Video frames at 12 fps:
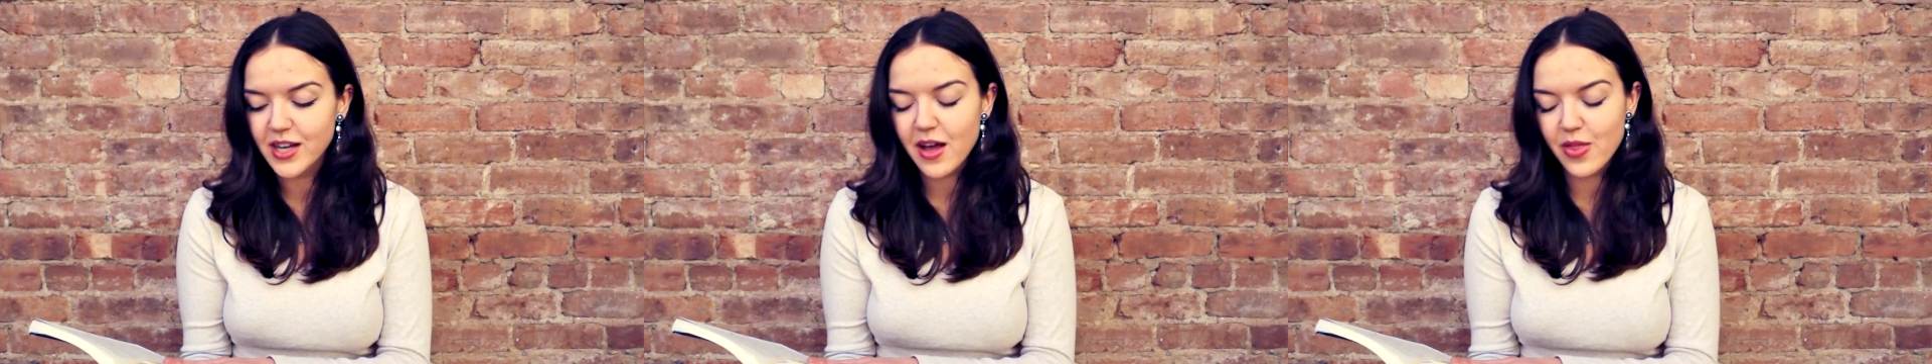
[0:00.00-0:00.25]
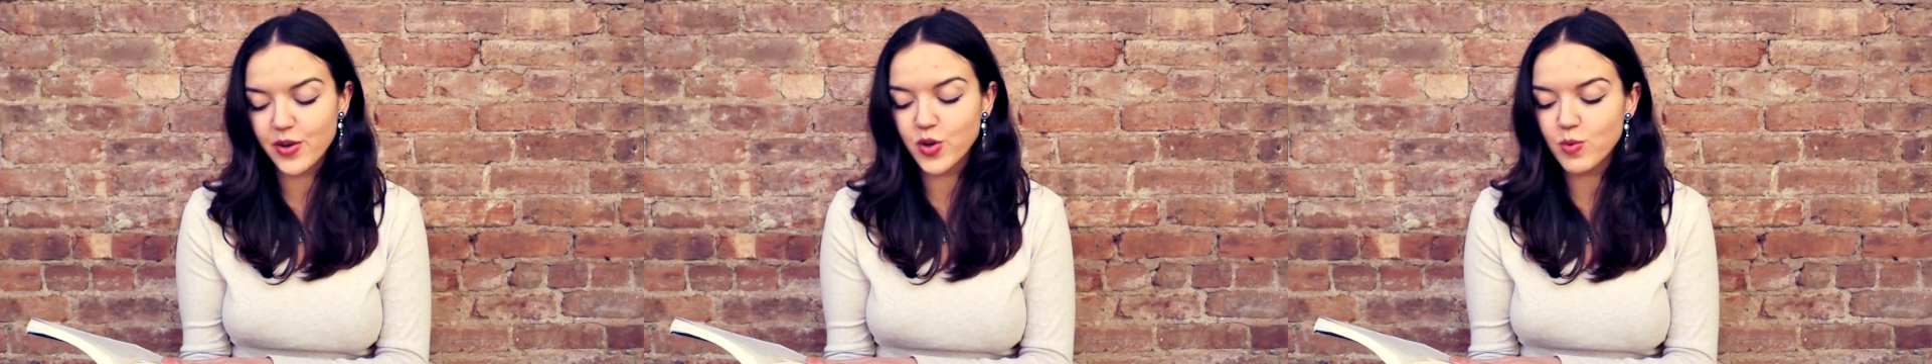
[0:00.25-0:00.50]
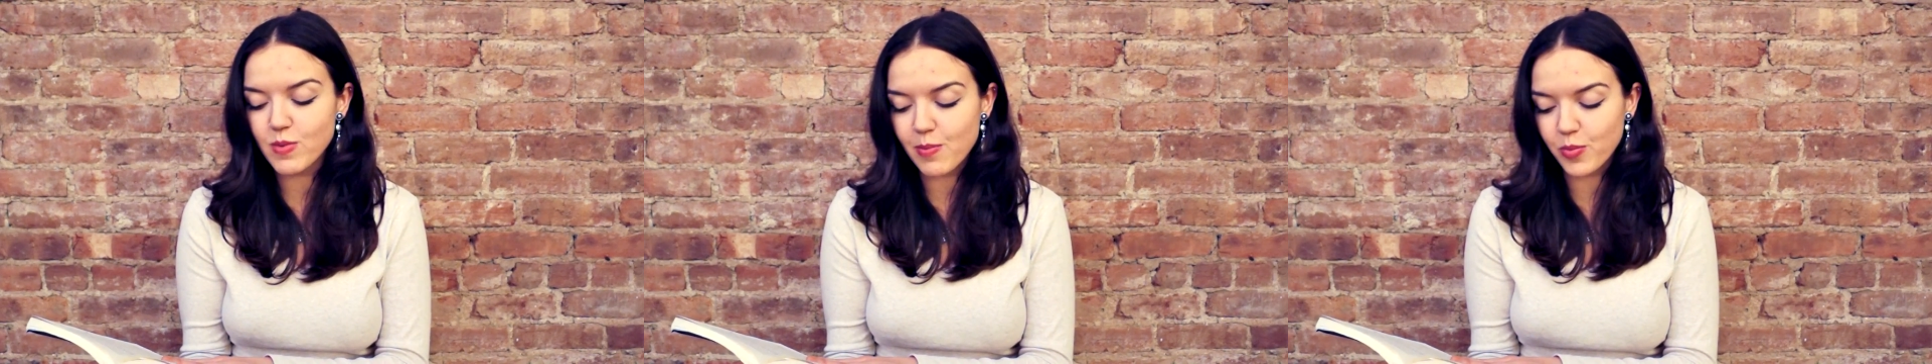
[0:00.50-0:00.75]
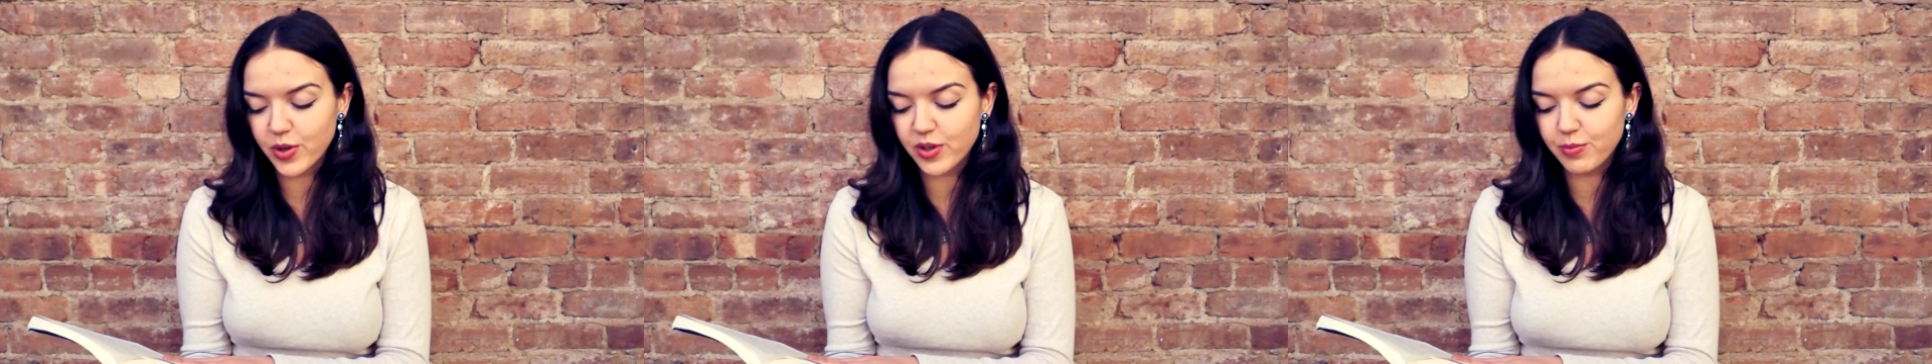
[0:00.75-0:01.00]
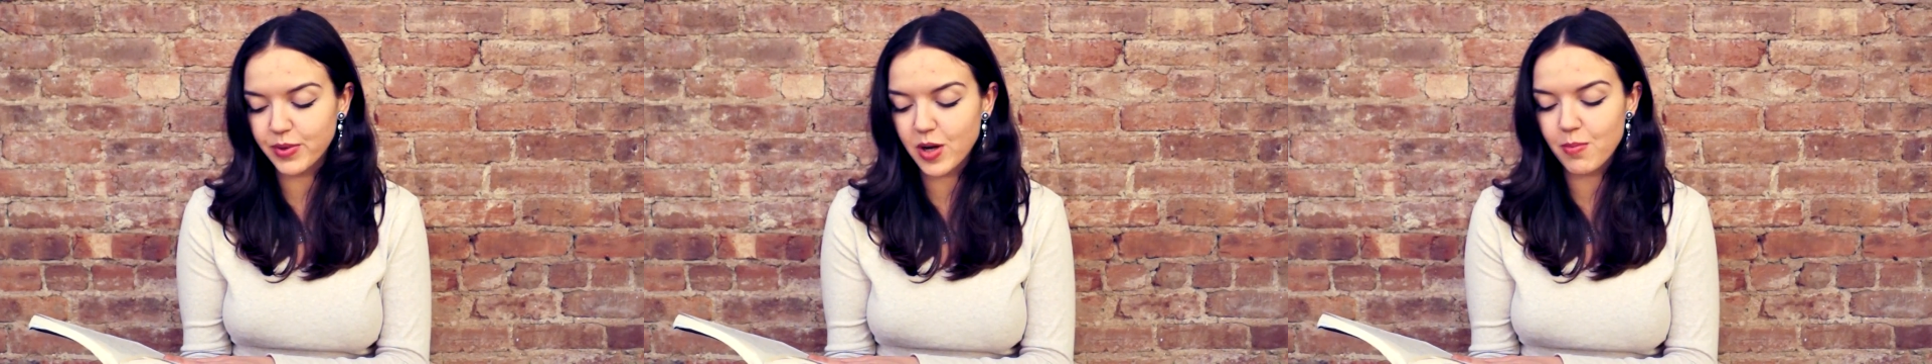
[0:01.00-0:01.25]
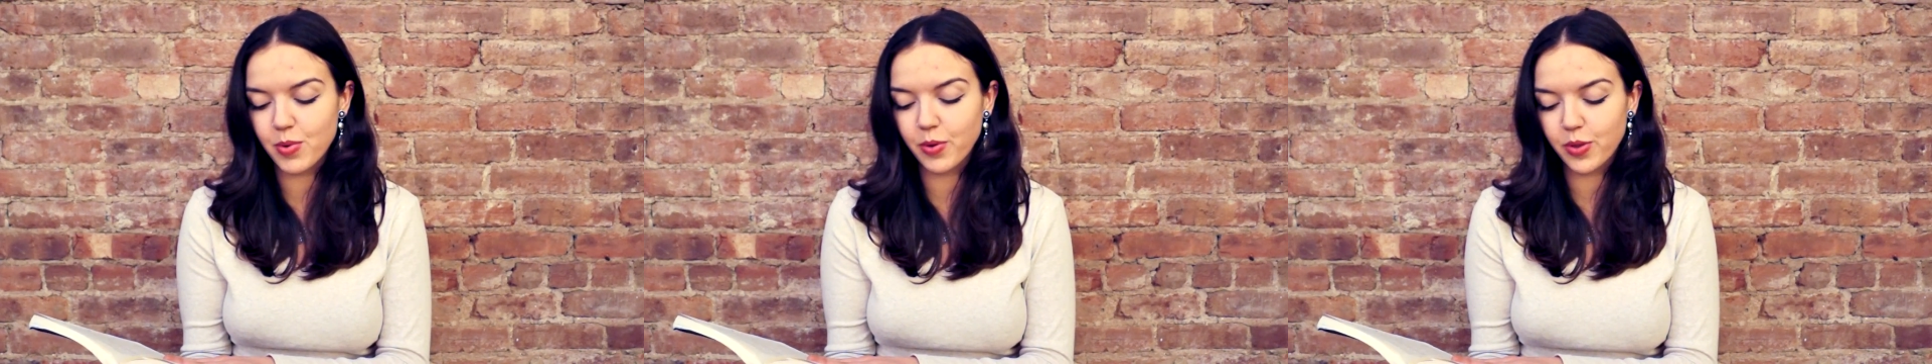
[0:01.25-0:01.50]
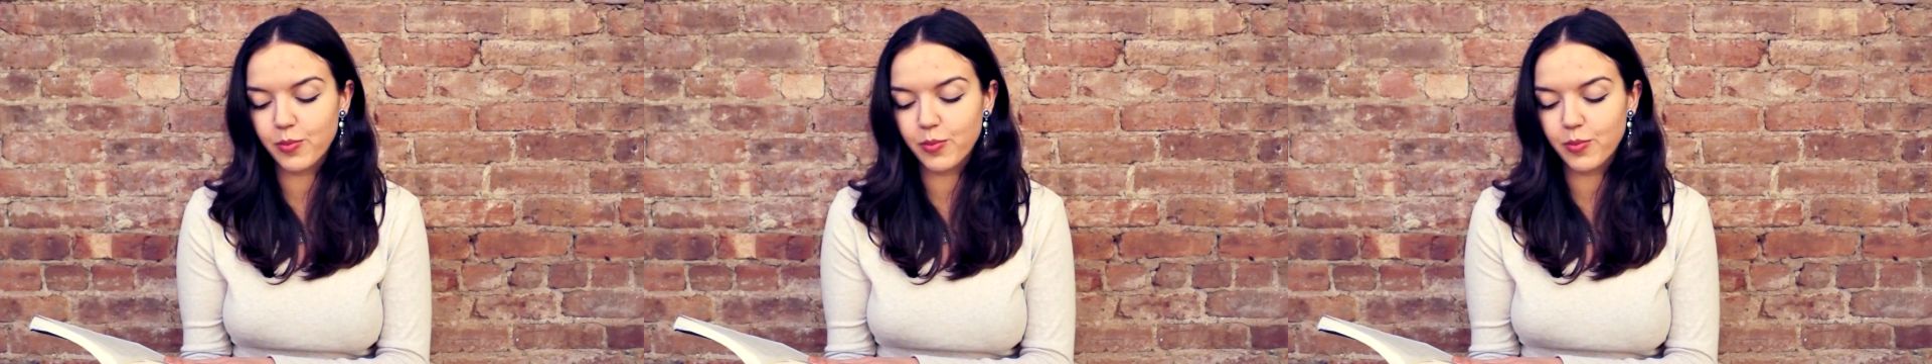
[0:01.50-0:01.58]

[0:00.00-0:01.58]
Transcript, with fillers: The new memories become both the